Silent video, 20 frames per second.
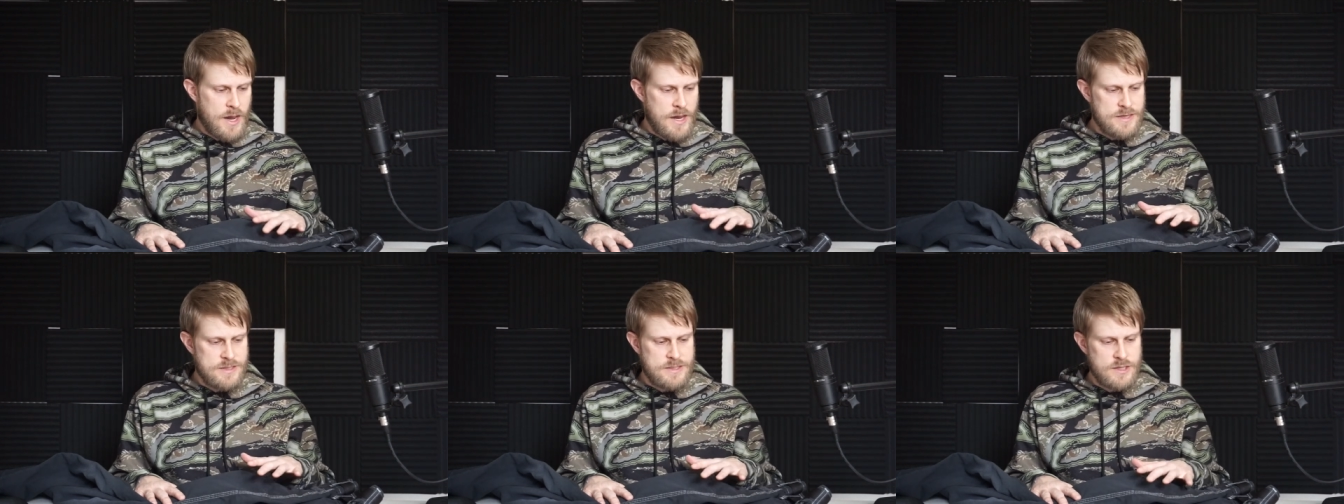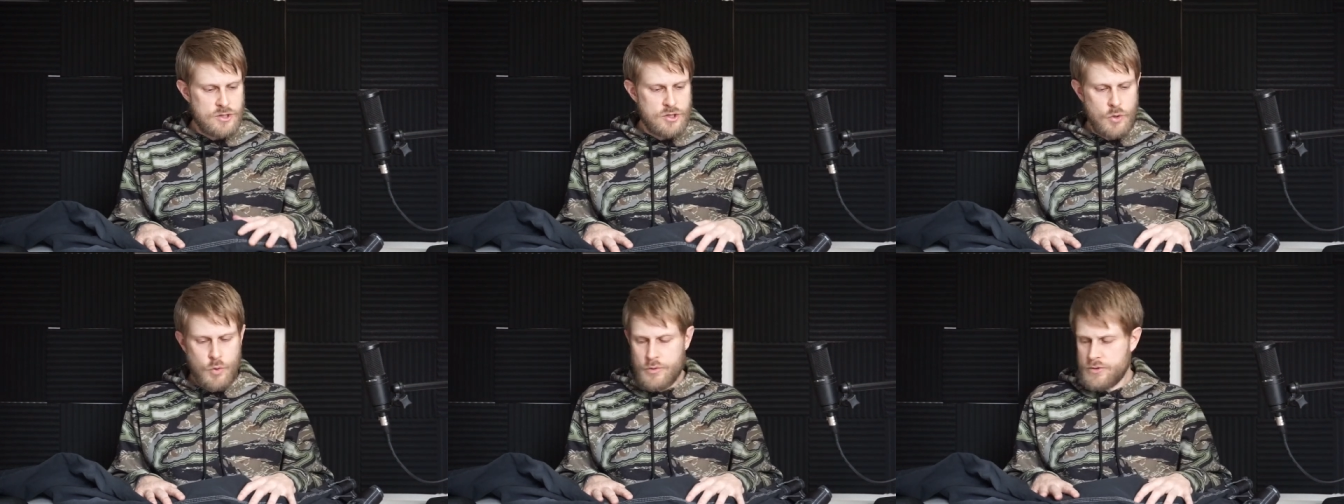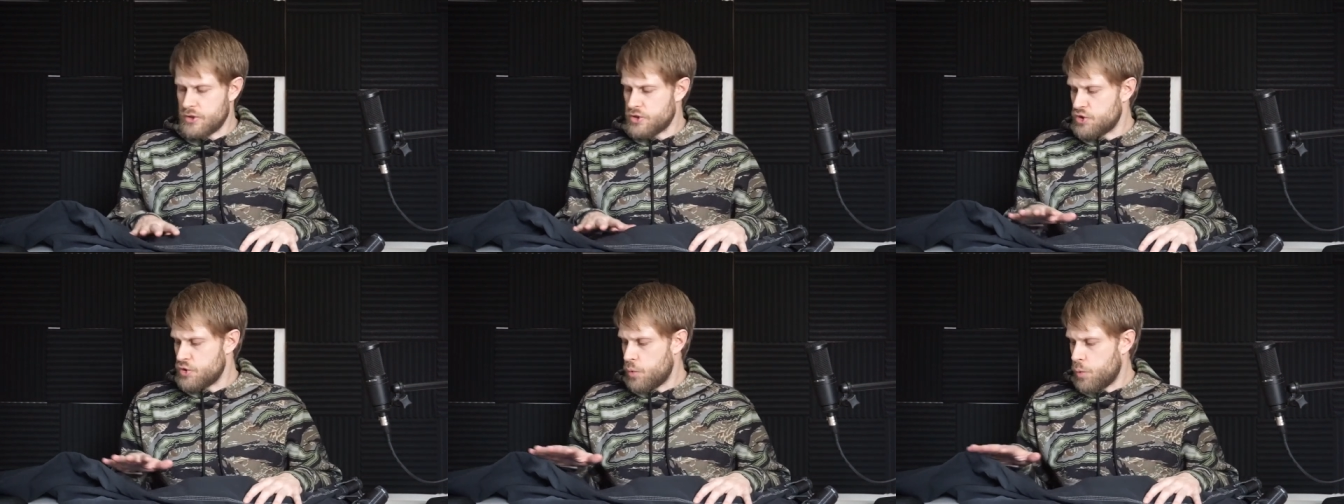I did go with
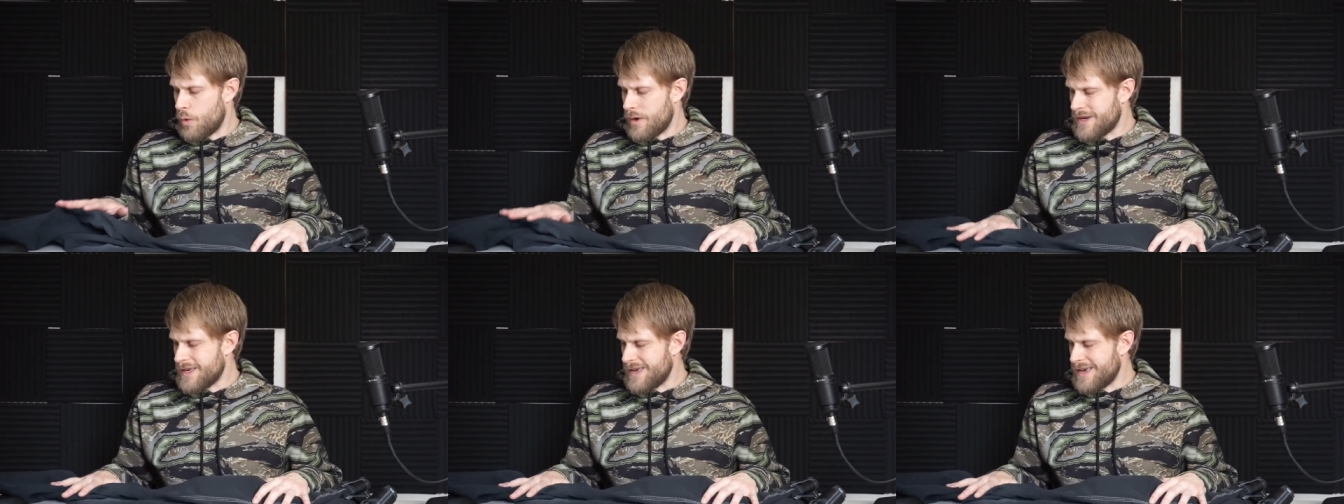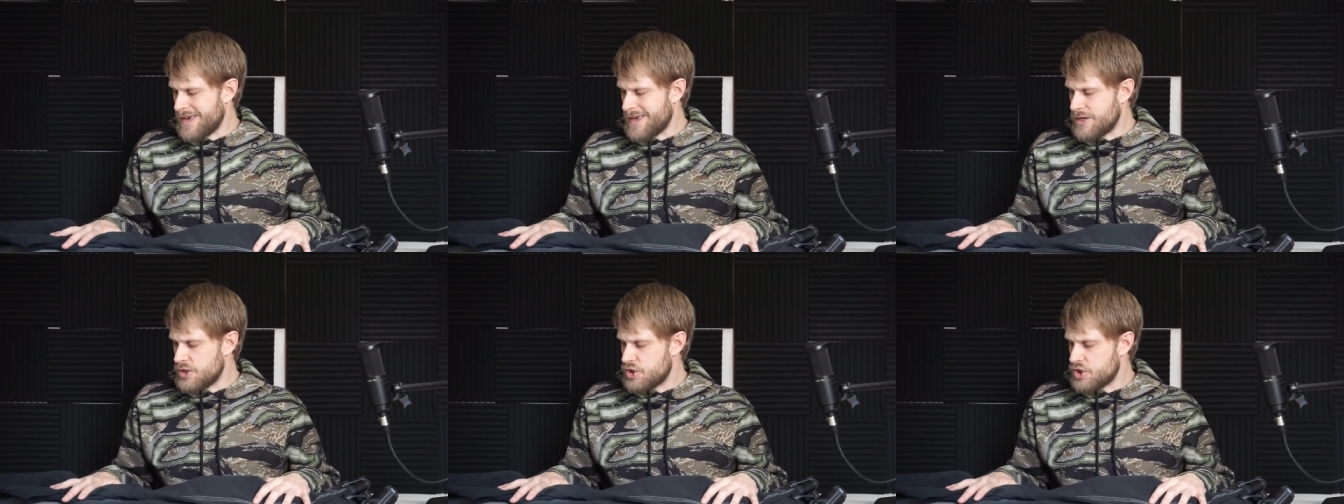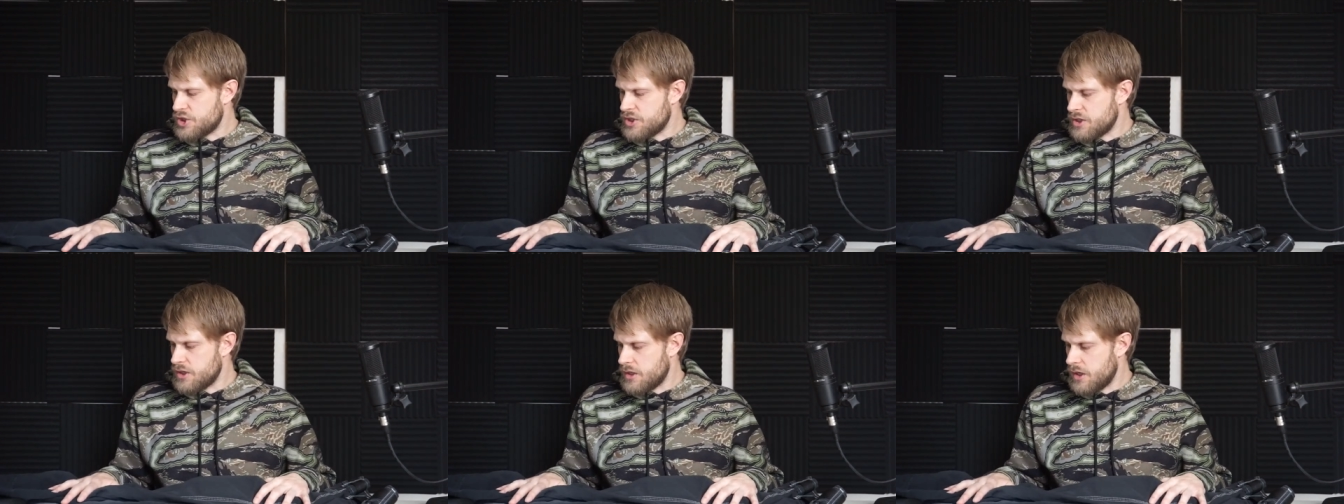a
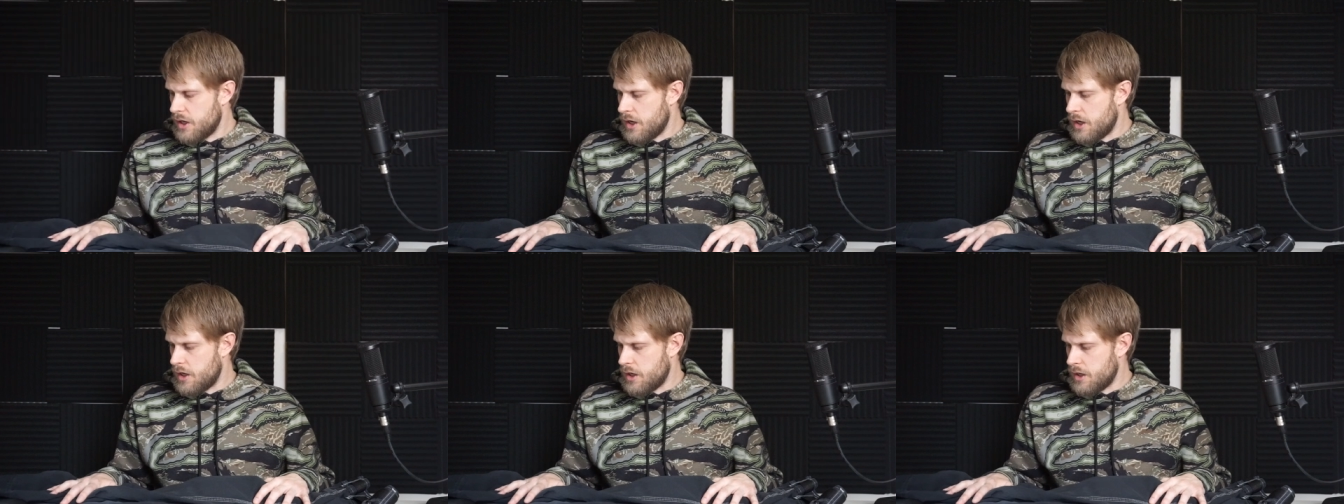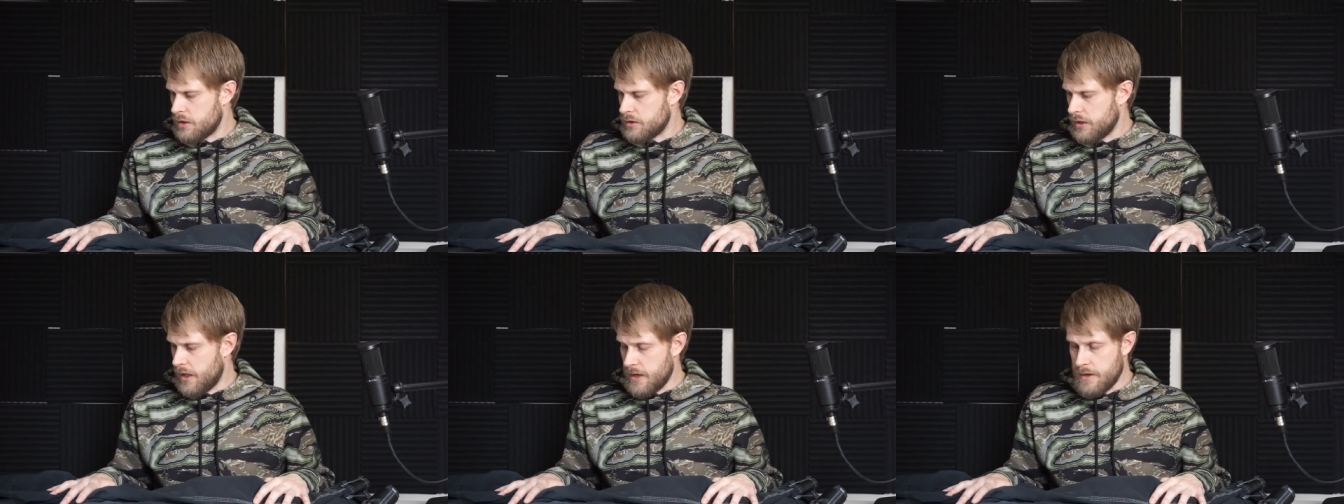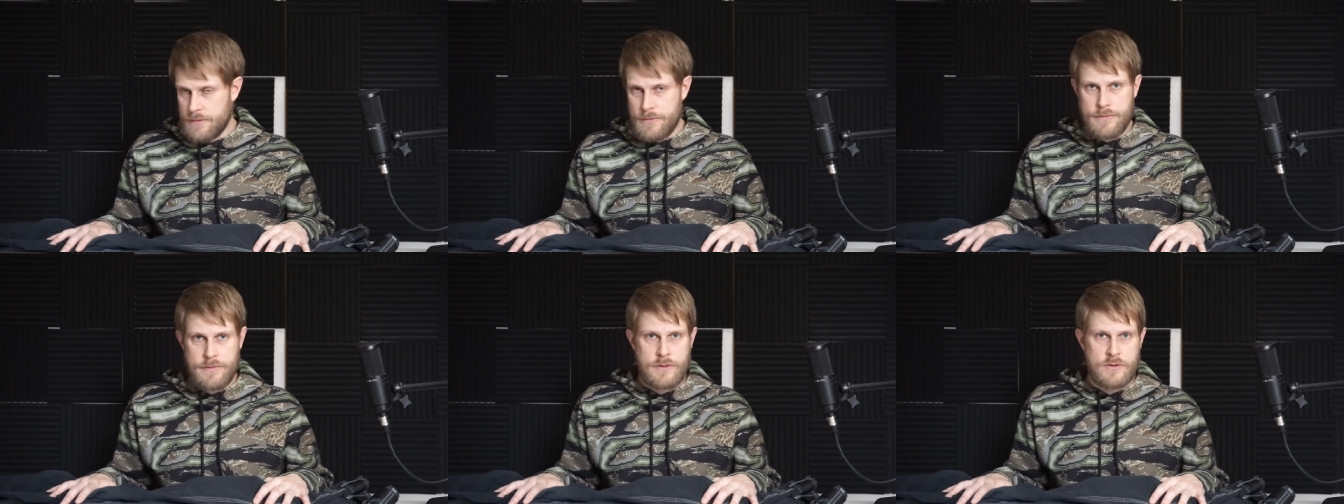20-inch uh,
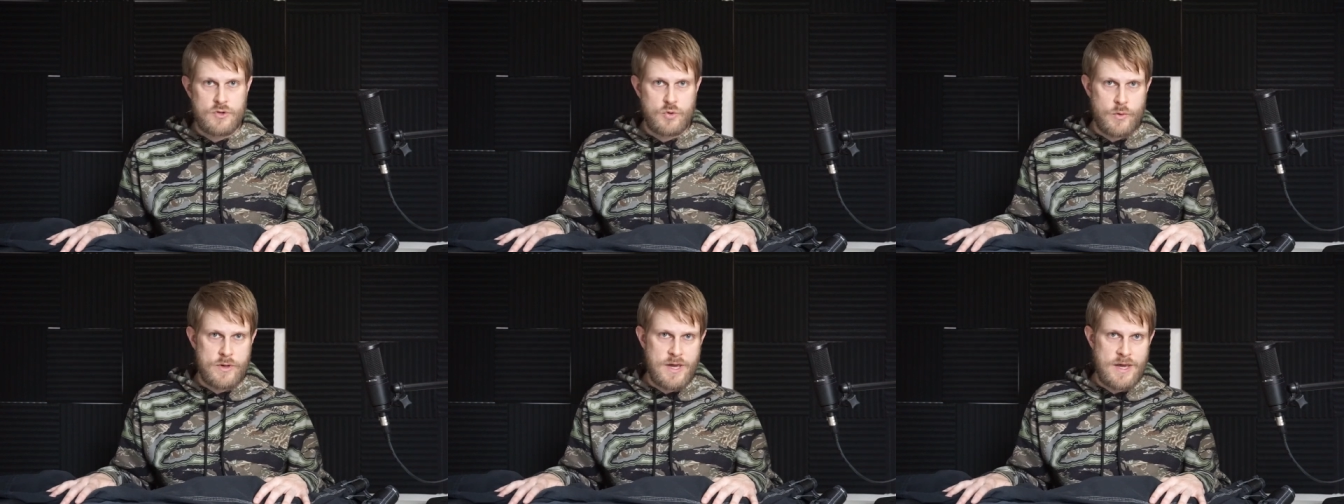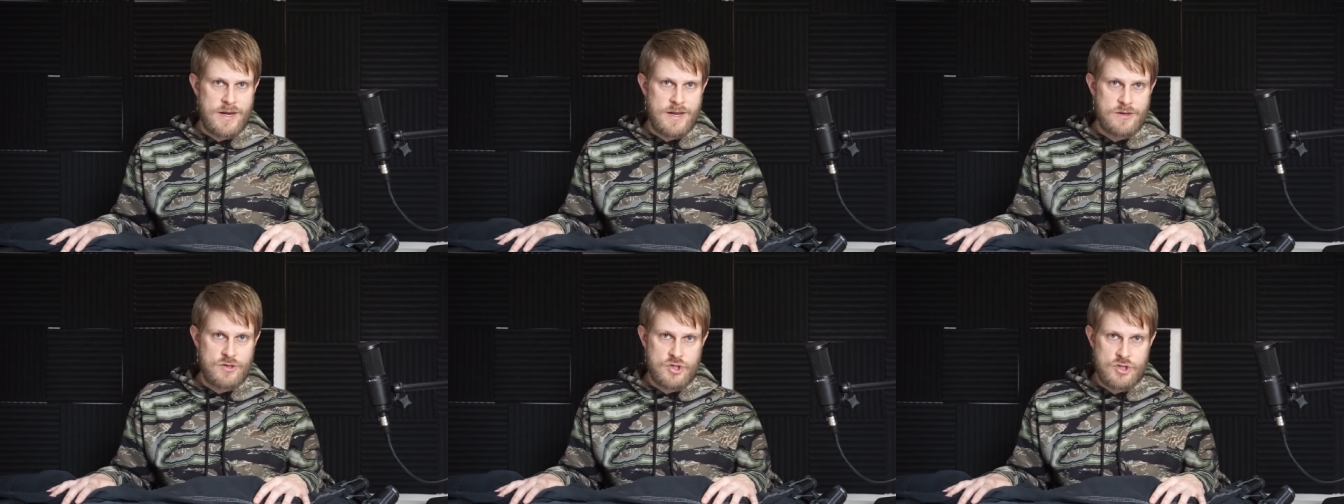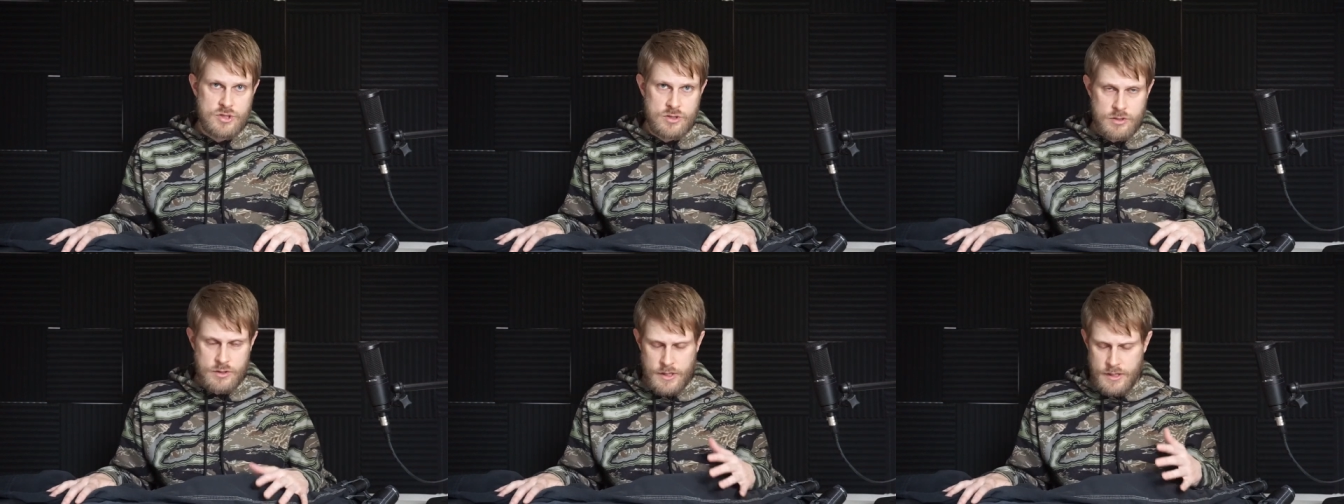length,
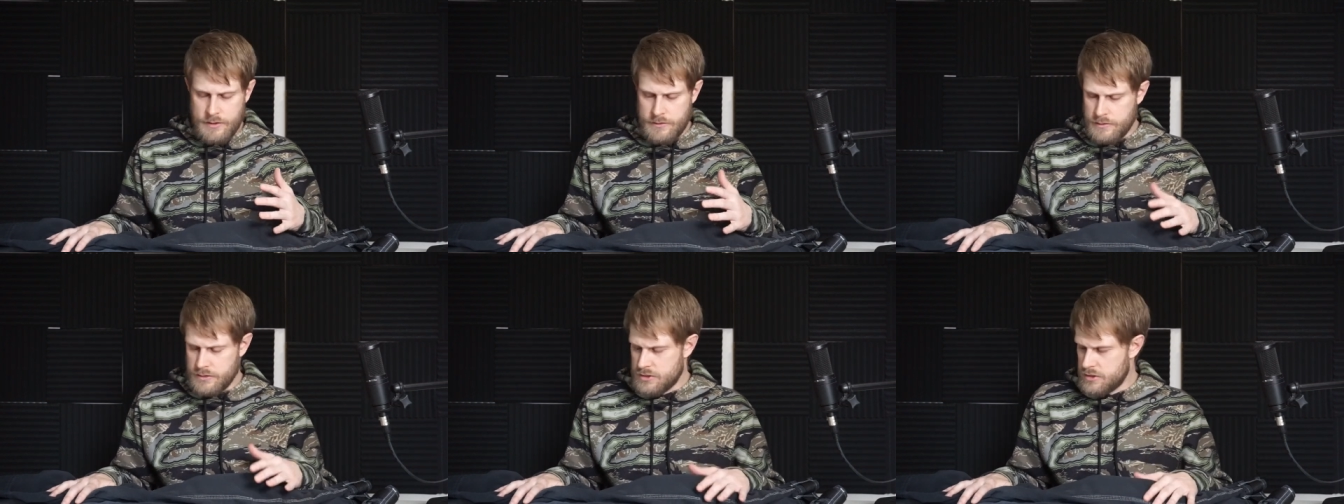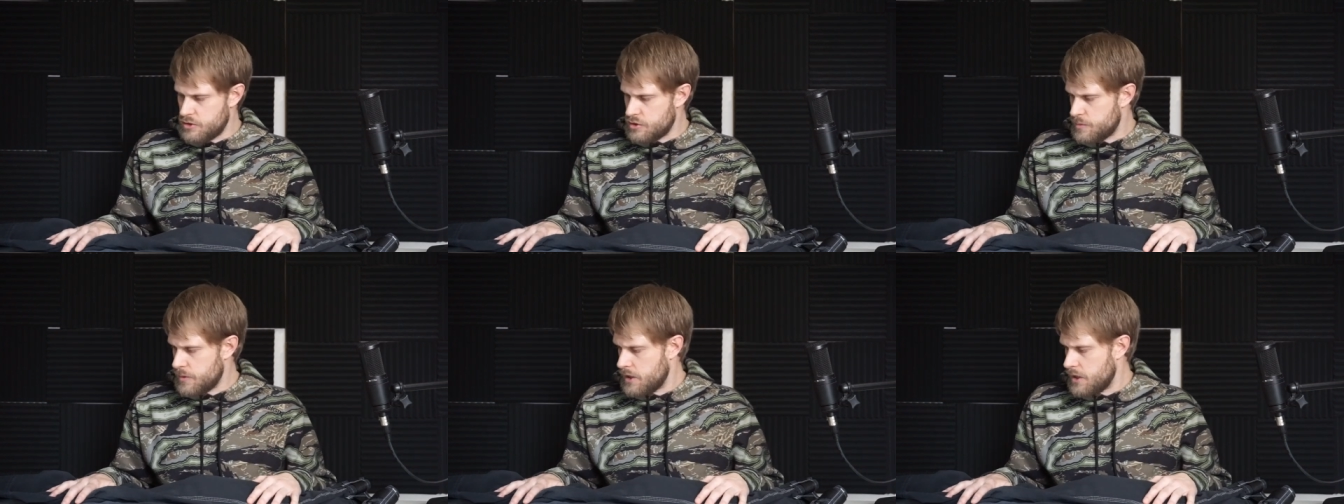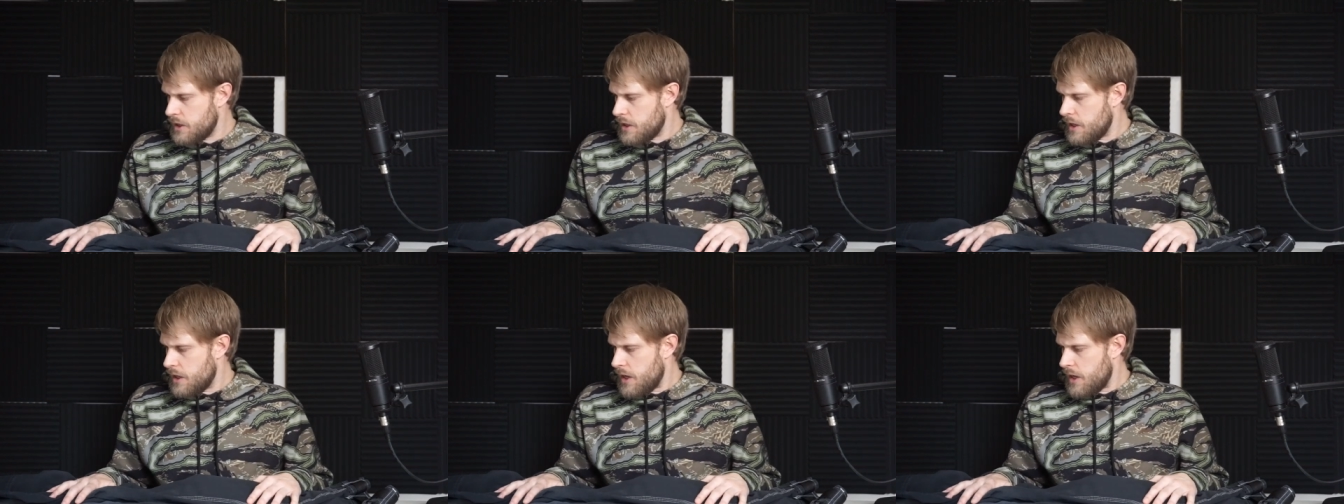28-inch length, excuse me,